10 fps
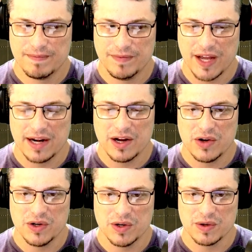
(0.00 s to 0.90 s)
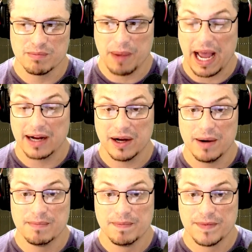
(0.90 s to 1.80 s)
not know who your
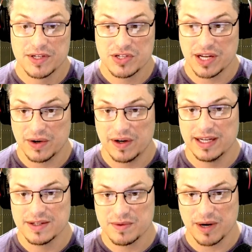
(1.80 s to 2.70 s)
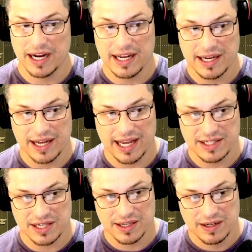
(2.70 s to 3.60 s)
backup center is, right?
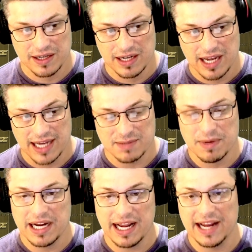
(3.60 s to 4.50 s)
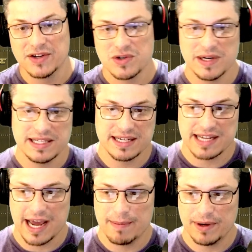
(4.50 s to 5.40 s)
As many injuries as
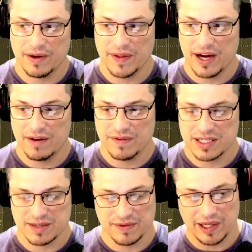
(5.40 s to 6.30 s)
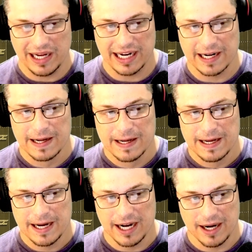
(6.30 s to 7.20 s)
happen on the offensive line,
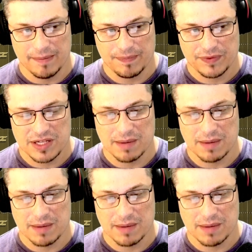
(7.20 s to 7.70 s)
to